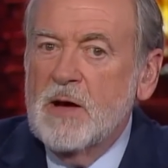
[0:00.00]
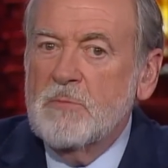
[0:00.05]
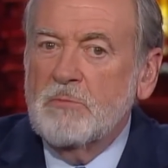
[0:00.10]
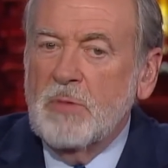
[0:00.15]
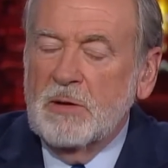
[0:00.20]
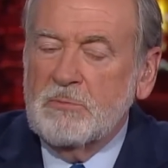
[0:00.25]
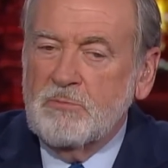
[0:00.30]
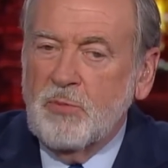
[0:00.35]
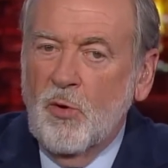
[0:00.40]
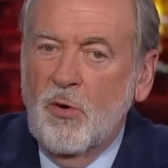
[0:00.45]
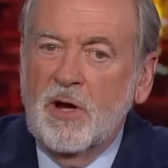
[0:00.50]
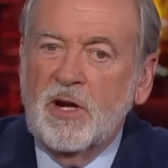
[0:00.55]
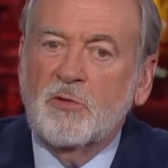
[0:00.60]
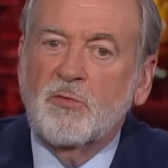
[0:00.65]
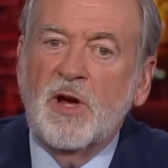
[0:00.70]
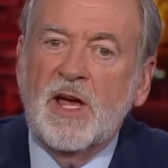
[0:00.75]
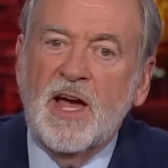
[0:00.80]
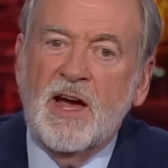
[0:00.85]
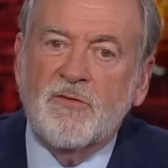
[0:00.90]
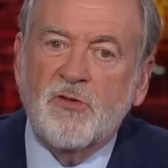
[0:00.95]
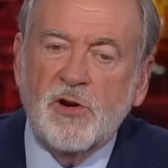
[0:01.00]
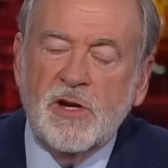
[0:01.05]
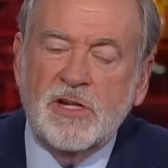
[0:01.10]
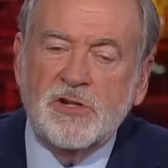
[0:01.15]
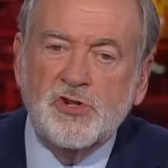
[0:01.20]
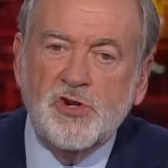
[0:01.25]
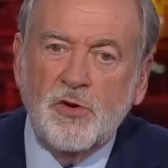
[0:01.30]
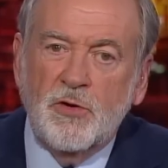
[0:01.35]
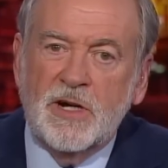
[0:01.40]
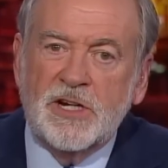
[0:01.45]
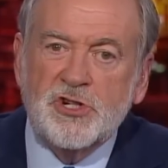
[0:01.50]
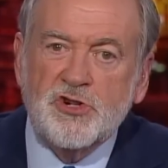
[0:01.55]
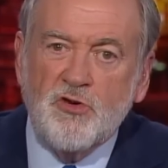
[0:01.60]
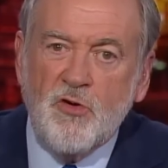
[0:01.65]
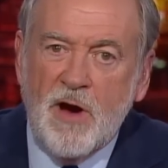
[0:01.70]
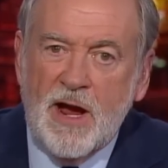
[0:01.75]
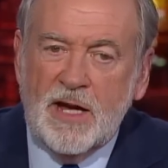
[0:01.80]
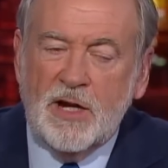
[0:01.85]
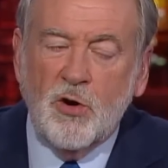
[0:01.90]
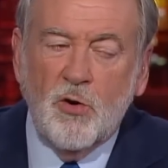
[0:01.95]
But boy, do we ever enjoy
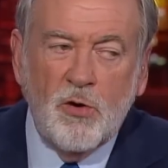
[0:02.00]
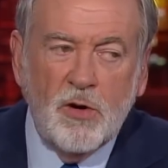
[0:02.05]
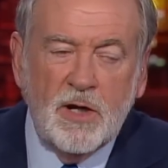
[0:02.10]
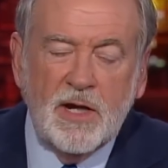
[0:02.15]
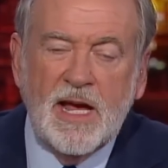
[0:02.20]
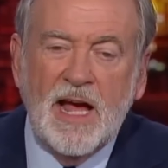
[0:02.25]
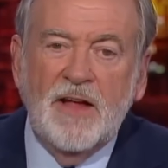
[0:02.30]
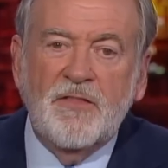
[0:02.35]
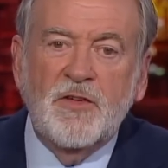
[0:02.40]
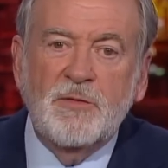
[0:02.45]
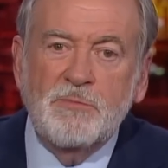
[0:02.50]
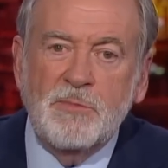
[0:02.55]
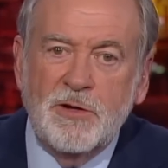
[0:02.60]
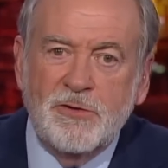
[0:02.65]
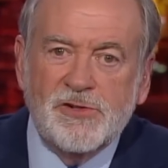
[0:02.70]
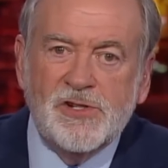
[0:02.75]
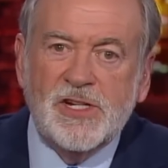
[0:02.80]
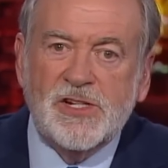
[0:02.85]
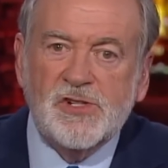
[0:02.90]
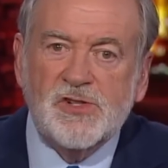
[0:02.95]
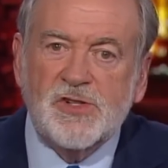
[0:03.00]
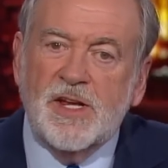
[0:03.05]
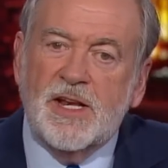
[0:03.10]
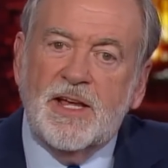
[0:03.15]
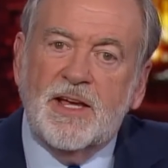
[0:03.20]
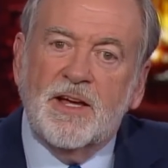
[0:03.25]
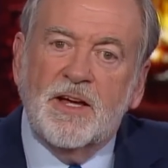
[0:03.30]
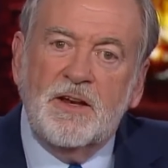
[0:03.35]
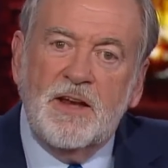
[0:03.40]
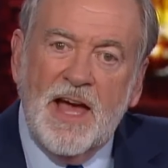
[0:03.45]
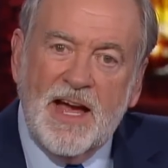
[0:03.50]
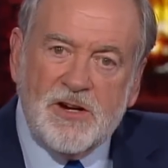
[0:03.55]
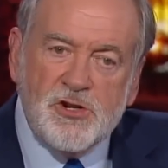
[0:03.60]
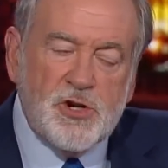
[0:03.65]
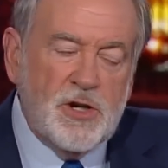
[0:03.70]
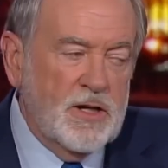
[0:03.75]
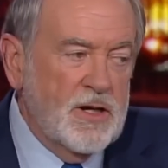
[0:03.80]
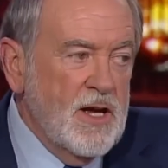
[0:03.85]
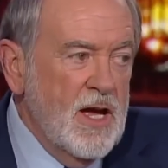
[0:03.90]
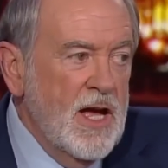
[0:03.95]
Trey Corley and the Music City
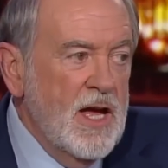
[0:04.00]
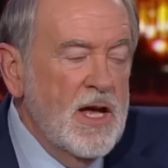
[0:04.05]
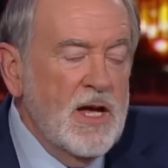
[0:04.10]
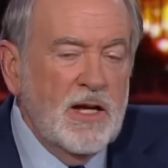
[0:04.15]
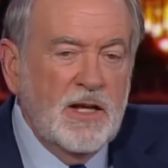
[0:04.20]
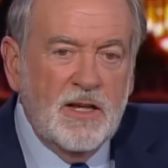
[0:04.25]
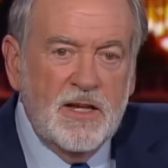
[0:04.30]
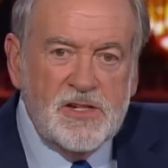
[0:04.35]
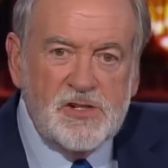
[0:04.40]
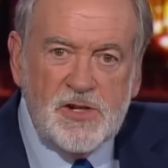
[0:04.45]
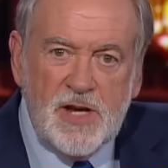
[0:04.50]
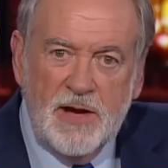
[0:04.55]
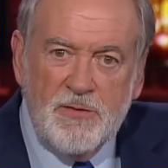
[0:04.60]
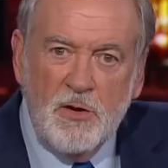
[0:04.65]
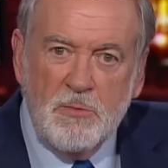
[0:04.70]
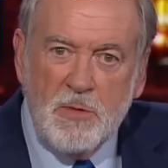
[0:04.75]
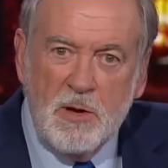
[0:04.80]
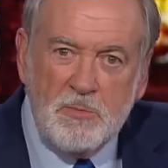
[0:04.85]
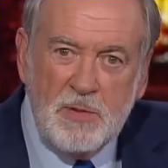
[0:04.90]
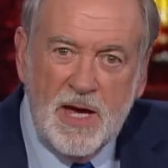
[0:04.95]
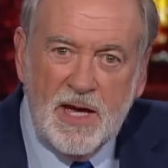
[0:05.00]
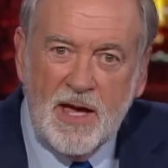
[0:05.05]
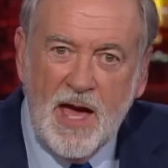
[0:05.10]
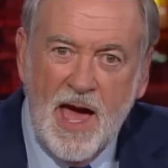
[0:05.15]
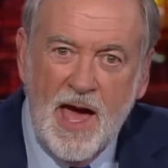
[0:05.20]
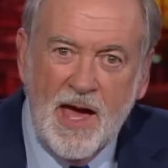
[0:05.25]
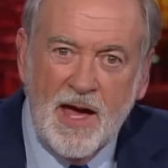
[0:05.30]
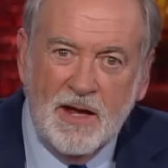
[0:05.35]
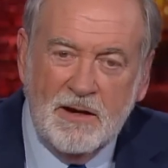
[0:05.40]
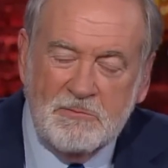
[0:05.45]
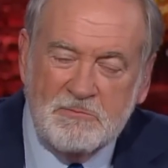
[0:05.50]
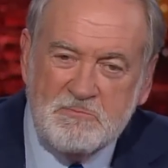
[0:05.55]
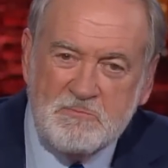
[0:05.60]
Connection. Let's give them a big hand.